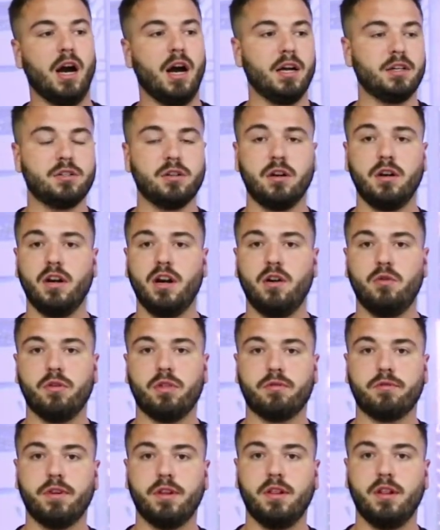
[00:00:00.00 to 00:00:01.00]
I started out
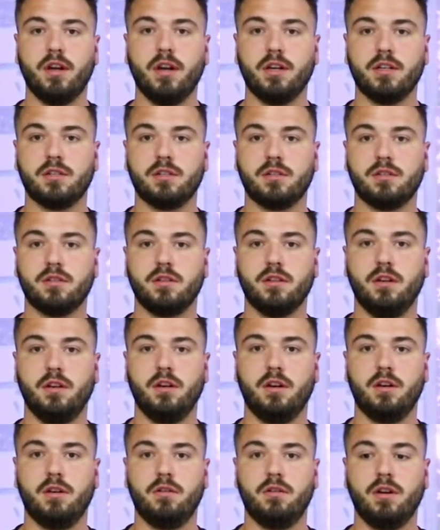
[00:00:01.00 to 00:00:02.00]
with 3 lights,
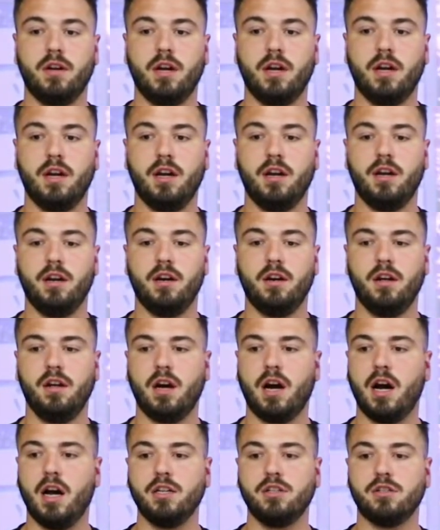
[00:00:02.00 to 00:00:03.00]
and
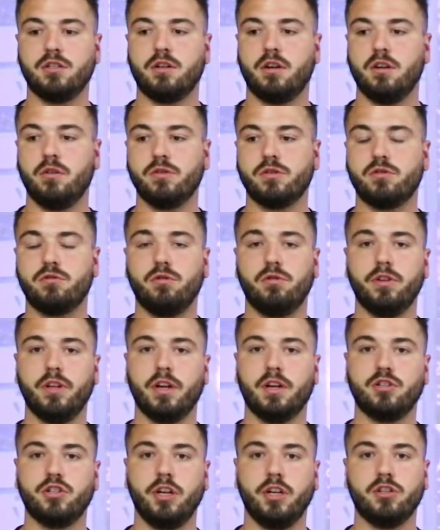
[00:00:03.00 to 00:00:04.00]
I just thought it was cool that they
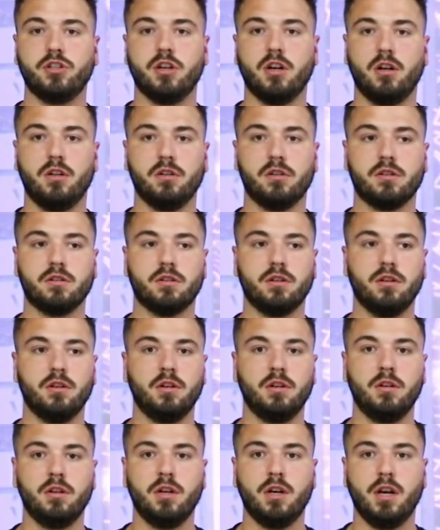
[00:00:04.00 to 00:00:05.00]
could change colors.
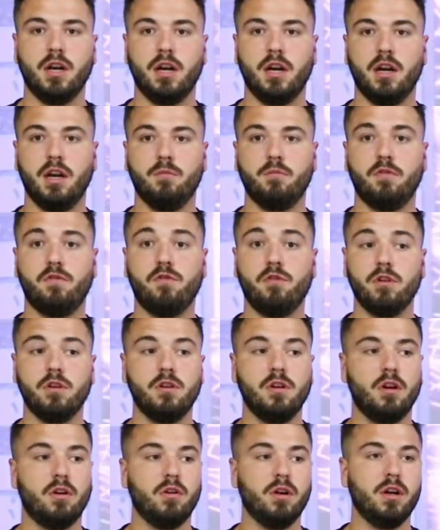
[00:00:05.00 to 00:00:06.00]
And before you
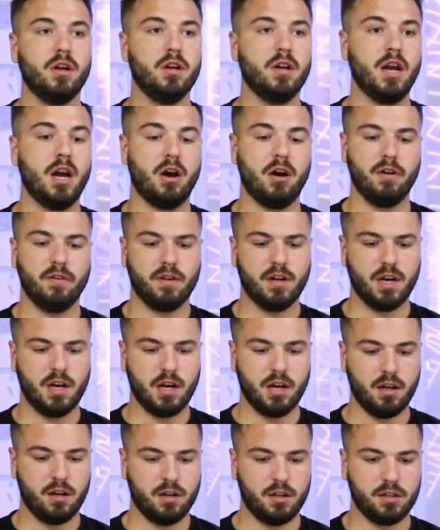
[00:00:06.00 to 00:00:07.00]
know it, now I've
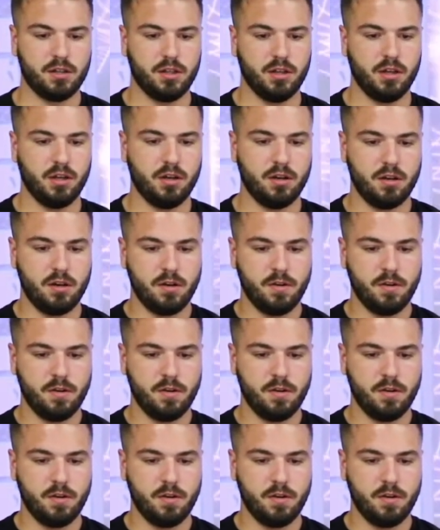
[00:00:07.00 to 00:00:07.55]
got, let's see,